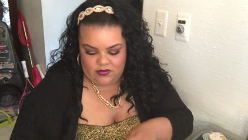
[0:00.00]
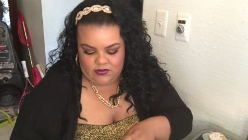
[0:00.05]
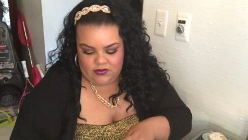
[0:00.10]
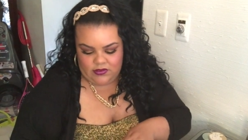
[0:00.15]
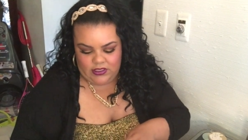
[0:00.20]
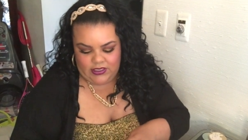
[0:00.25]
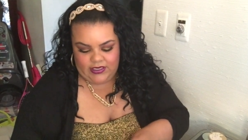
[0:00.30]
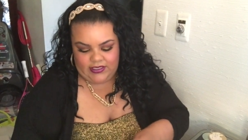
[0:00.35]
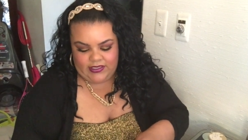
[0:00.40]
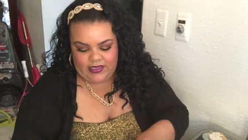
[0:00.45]

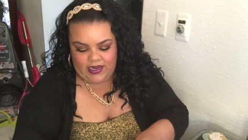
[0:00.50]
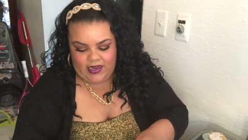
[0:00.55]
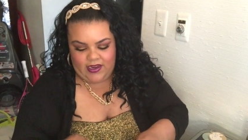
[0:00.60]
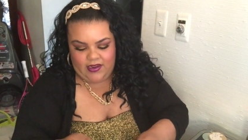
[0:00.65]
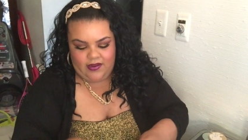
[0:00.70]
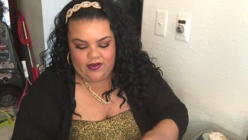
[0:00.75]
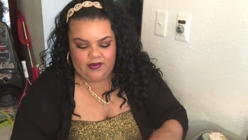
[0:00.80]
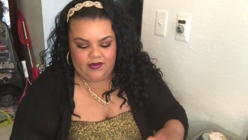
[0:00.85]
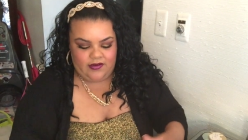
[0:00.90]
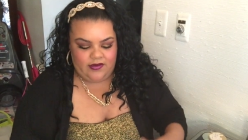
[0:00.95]
Look at
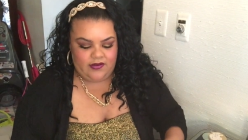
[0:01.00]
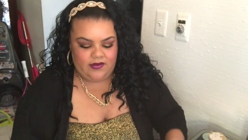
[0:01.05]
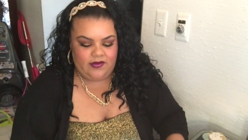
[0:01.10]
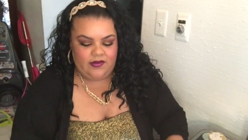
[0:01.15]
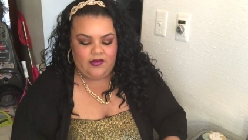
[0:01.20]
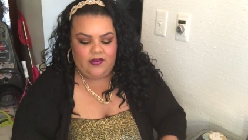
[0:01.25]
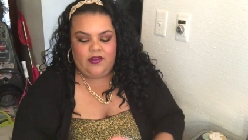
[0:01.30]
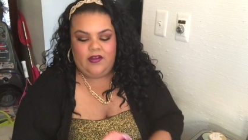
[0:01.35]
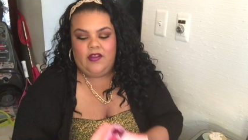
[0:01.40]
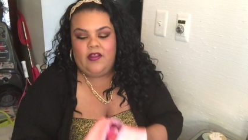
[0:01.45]
that.
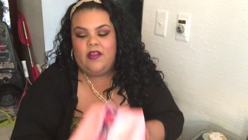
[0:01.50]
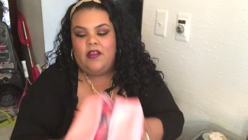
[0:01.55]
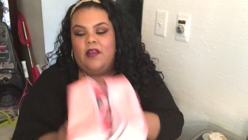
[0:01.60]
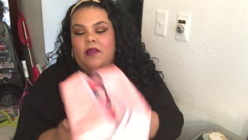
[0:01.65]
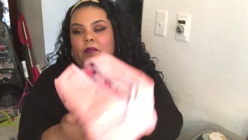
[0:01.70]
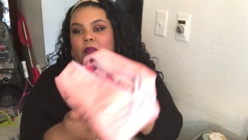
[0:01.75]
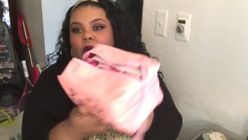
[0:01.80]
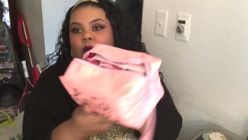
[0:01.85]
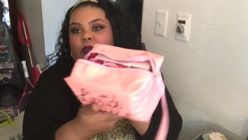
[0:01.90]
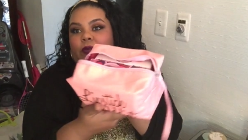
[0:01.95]

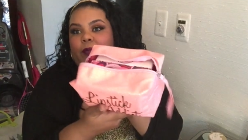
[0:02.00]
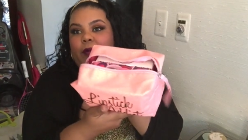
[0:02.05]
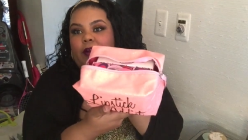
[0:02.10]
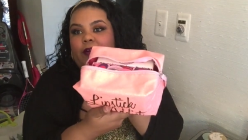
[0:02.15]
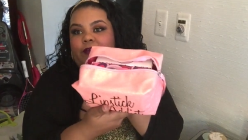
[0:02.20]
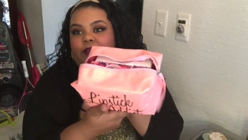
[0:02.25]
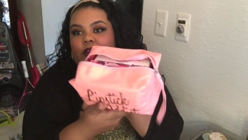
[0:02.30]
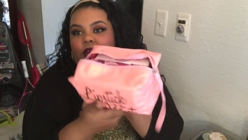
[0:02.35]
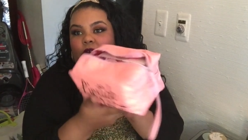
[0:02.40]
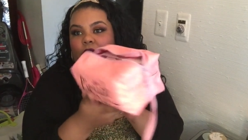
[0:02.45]
Both
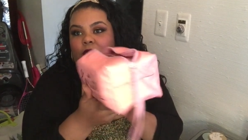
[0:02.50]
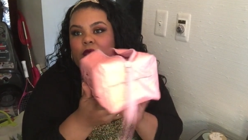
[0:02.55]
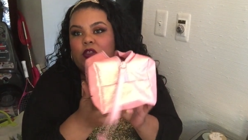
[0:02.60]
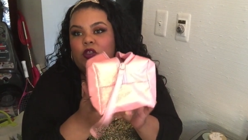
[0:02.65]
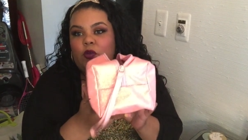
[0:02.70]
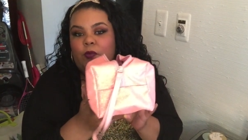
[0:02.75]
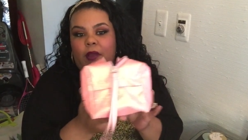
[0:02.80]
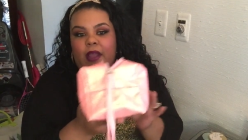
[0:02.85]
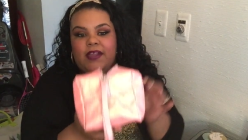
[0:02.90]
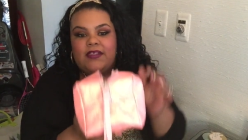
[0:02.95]
perfumes,
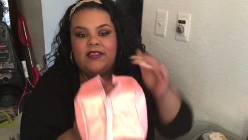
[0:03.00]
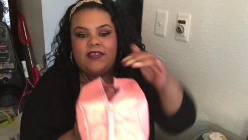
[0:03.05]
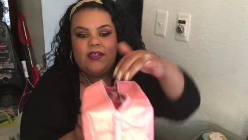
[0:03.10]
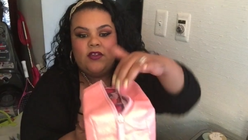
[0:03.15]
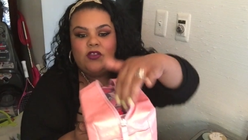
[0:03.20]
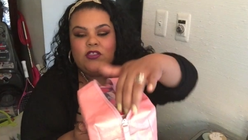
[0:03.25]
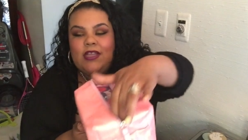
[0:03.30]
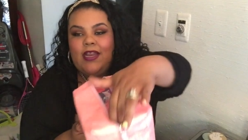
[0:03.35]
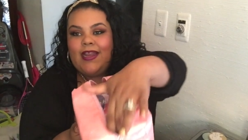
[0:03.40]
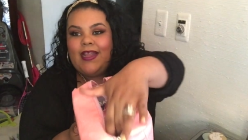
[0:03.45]
two-pack
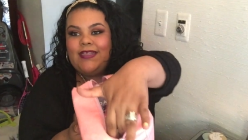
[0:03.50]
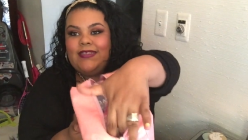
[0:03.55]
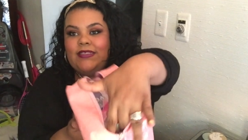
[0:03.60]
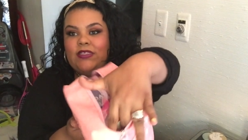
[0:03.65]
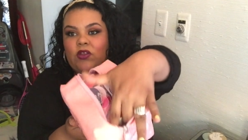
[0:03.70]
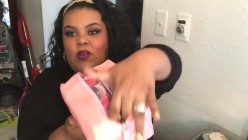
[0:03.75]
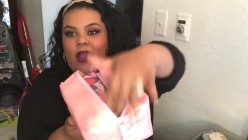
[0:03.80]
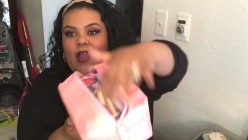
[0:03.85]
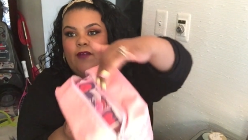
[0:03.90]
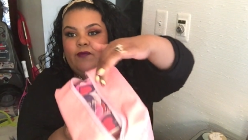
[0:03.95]
snails, and I
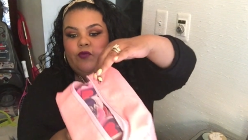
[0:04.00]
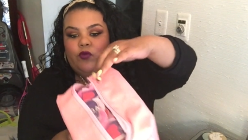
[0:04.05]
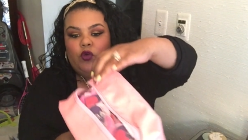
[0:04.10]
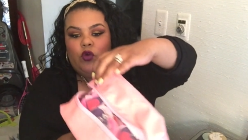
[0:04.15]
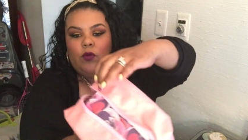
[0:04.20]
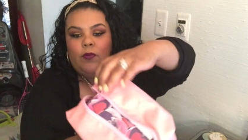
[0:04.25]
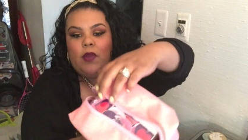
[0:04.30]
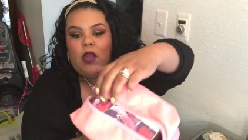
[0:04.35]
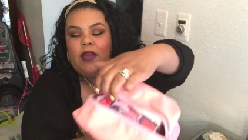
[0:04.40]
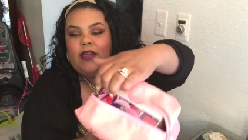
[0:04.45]
still have
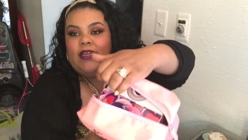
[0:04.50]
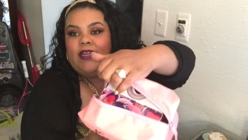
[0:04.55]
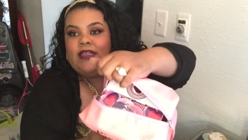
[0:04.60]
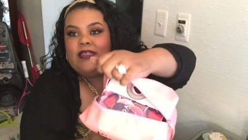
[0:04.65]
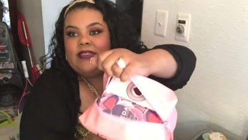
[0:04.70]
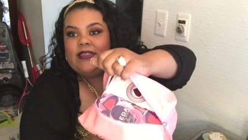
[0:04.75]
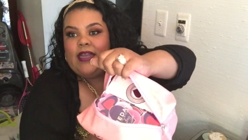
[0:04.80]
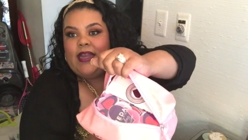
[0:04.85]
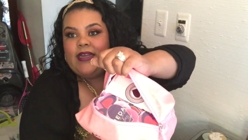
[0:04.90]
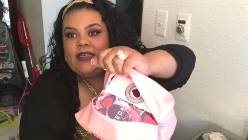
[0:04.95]
room on each
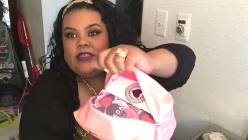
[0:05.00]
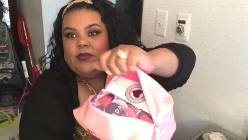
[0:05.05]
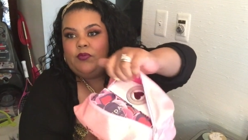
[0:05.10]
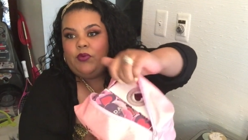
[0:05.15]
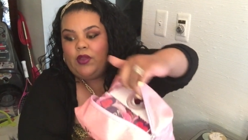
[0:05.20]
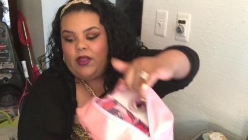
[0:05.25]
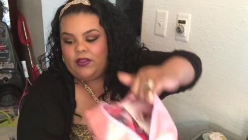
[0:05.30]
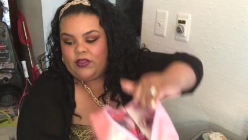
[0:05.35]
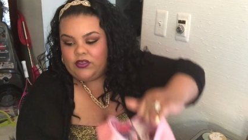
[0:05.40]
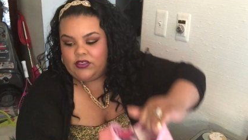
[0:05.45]
side to
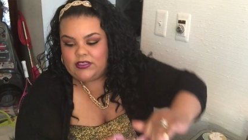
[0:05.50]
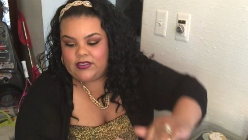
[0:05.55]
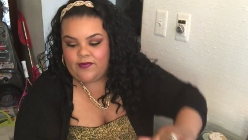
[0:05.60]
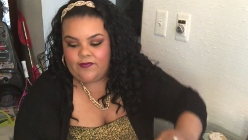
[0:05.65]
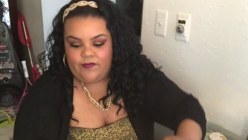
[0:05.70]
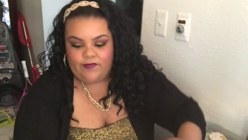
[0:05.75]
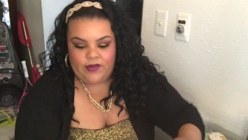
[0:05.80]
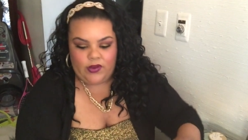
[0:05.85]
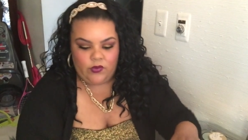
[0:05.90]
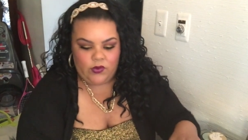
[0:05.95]
put other
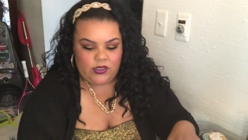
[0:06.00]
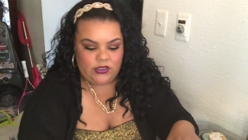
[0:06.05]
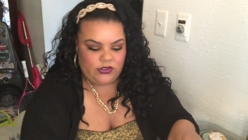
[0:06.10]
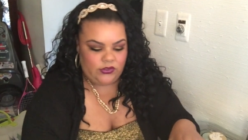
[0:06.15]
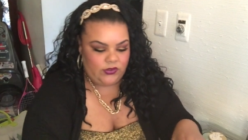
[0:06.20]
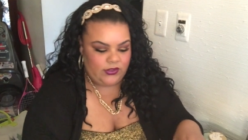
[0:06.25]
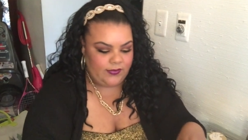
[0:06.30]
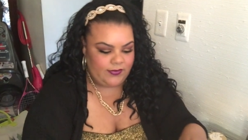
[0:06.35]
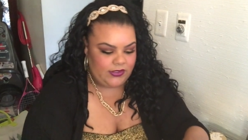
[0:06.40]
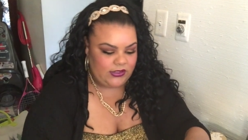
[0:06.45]
stuff if I want
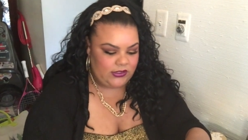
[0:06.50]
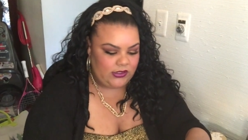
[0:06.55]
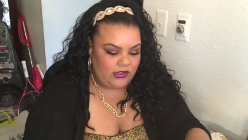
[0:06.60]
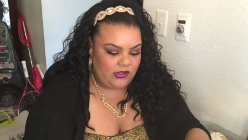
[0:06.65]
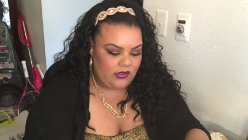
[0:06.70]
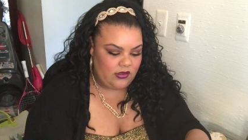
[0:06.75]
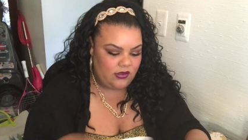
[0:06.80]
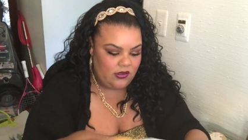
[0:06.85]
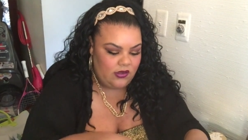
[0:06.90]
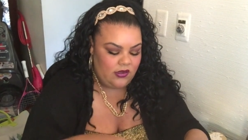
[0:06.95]
to. Let me see.